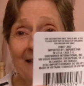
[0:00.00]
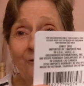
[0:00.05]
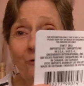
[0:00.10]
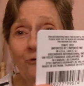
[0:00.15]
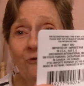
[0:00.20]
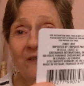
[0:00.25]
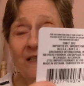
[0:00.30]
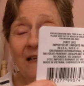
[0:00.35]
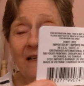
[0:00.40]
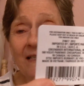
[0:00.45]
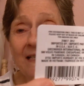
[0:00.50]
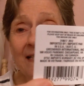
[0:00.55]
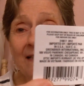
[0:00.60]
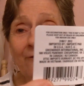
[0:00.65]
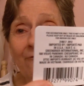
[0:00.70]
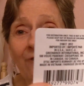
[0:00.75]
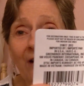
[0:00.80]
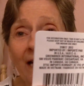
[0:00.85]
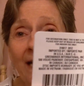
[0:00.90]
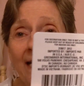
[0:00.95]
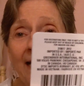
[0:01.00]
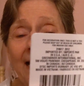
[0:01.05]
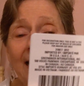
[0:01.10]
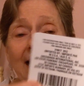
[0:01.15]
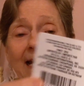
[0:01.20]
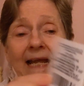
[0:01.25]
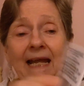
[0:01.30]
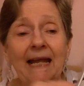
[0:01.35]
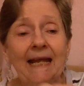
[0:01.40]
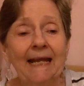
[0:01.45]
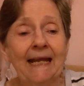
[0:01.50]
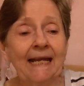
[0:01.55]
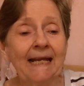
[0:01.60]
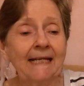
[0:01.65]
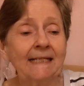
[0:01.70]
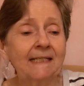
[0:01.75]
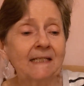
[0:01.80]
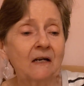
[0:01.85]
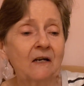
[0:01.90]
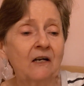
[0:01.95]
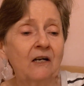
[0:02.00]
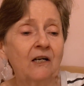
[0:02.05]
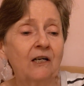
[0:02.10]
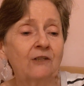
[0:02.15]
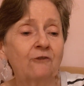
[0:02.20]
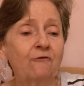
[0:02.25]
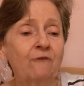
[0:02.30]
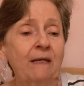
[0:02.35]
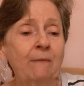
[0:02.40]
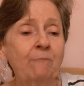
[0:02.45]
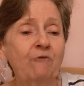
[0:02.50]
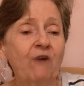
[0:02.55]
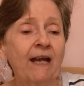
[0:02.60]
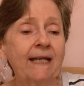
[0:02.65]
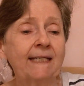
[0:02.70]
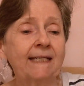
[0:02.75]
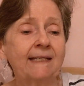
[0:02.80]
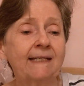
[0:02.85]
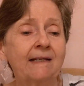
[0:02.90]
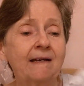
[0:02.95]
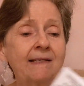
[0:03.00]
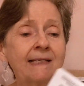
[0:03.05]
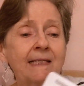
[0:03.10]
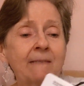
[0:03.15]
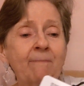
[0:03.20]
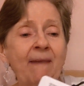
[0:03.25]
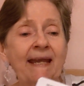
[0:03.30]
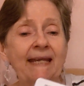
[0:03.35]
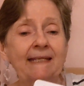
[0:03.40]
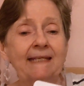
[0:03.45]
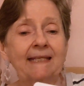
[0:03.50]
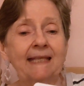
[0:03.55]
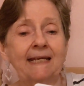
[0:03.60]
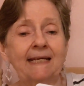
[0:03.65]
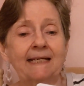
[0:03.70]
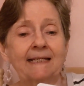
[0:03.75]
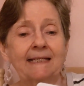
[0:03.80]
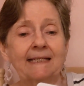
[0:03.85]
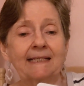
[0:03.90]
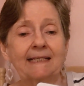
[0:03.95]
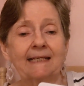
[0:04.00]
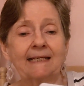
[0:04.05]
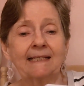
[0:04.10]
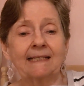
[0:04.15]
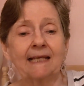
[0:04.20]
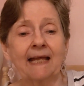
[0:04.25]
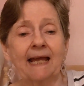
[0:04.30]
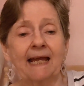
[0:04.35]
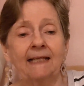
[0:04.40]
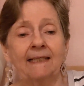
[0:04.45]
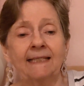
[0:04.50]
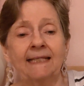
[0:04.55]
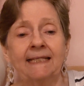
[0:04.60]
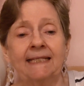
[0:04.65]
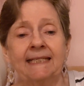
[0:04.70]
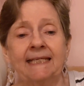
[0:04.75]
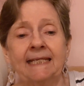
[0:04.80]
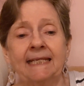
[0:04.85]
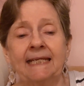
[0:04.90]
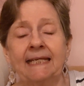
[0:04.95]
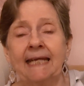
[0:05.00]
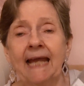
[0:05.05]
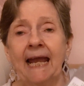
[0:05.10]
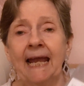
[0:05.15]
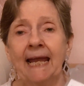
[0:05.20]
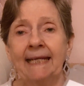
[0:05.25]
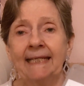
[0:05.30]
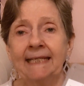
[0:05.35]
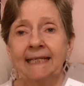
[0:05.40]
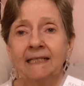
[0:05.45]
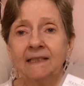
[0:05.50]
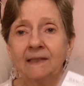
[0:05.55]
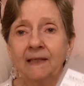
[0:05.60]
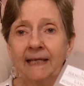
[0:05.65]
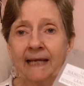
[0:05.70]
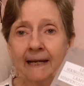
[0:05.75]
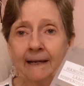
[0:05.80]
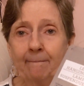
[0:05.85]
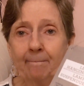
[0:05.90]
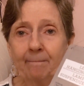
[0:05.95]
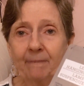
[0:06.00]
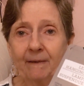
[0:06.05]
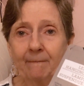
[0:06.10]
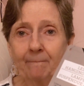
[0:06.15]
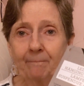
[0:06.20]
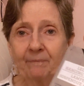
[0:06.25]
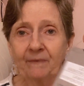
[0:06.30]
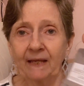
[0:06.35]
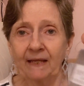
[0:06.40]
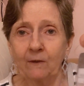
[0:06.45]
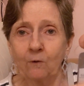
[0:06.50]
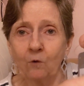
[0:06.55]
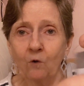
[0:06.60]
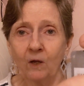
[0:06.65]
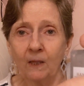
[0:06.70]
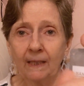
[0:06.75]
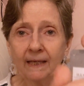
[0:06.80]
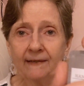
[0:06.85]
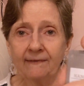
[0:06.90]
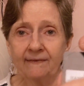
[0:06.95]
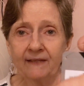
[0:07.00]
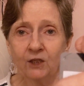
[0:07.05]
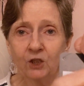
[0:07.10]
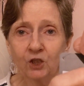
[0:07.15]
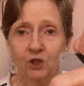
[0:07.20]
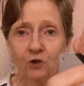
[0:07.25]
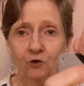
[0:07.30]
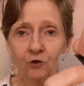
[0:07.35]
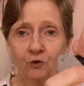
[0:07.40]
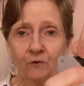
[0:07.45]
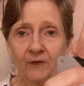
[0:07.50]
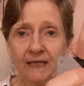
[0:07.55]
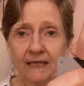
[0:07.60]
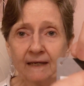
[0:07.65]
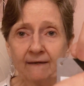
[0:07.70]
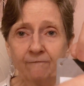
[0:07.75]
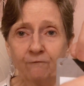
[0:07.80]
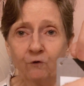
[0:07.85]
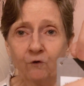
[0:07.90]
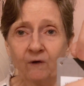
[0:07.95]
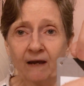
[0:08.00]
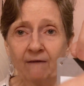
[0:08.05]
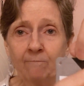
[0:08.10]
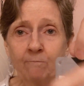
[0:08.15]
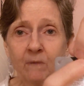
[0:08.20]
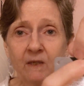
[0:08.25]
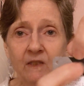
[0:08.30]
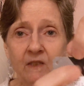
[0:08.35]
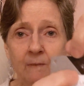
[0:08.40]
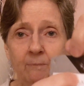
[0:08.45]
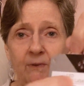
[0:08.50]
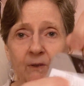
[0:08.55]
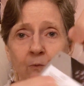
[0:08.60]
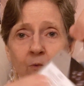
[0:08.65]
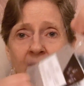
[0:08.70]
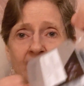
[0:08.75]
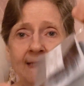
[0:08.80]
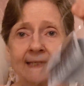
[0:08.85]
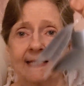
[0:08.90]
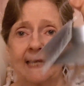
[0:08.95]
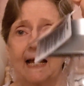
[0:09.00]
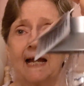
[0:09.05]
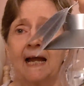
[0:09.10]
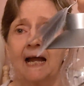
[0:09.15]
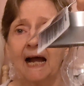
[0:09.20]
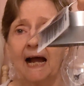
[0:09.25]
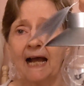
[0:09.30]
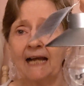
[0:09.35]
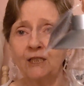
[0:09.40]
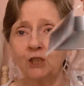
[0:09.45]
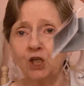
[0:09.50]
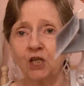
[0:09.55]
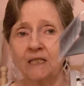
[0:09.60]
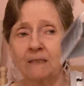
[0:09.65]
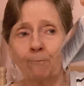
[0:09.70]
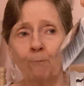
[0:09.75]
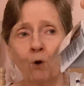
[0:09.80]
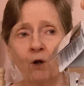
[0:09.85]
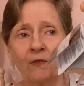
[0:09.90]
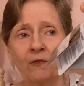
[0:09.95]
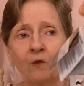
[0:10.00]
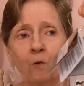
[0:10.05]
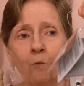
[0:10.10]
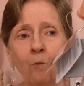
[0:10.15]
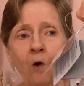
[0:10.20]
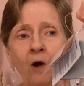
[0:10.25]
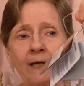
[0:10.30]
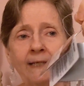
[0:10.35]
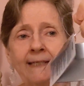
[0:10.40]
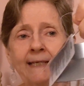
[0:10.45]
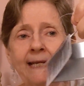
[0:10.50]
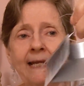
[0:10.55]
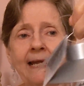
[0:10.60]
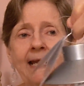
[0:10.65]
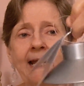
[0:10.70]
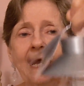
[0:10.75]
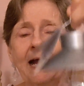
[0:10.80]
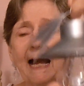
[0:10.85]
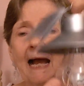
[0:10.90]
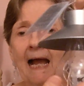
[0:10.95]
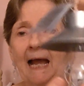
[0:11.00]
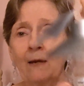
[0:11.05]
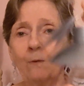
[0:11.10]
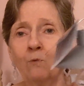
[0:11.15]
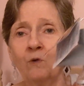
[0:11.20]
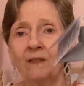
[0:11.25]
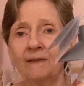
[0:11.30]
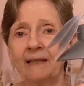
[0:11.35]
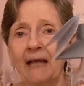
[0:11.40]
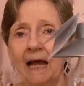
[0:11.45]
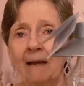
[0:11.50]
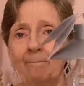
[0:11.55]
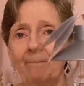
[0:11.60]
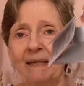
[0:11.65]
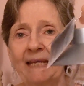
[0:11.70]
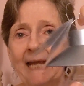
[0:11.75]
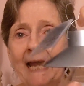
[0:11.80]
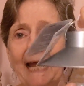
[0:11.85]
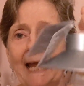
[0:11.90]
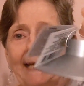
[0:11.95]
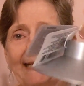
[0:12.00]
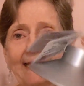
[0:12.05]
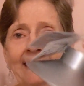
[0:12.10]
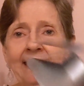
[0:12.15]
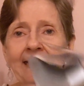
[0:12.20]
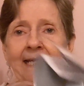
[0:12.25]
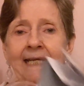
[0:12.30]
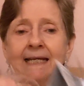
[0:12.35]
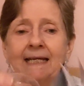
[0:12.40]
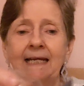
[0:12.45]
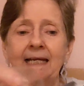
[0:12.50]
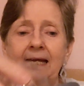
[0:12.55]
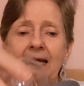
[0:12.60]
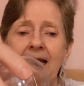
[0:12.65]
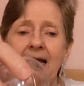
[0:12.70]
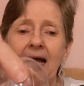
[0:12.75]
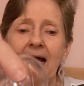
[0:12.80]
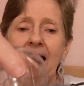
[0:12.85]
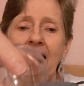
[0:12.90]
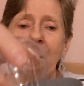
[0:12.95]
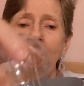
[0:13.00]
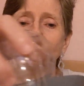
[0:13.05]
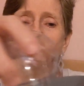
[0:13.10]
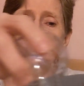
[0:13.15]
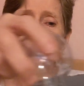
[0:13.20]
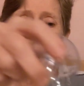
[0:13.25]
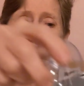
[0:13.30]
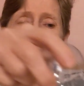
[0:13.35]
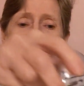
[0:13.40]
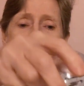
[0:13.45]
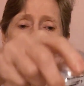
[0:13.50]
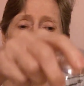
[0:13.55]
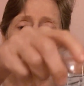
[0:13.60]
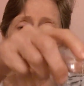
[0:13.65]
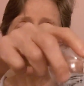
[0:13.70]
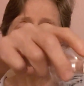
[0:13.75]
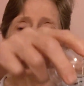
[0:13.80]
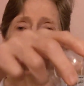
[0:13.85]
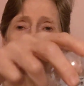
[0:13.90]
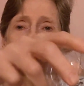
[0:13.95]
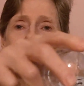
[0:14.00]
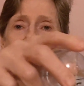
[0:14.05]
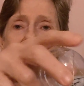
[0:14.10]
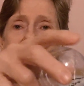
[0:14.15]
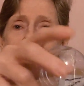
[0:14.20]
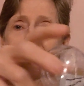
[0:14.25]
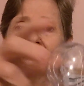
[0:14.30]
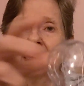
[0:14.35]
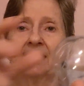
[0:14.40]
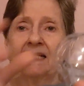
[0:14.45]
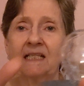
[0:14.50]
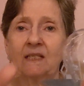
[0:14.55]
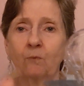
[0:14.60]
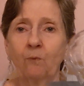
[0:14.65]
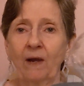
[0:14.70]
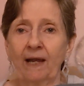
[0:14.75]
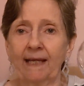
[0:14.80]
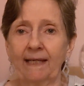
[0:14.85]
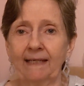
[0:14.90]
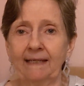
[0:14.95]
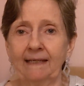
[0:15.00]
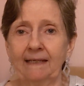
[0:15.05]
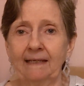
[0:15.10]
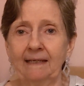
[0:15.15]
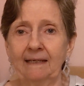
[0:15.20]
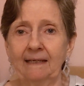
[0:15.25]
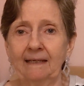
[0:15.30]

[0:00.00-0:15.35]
then who doesn't, right? And uh, Greenbrier does make this. It's a LED hanging lamp, they call it. And they show you here if you have multiple ones. I just bought the one. I will not be hanging it. I will be setting it this way.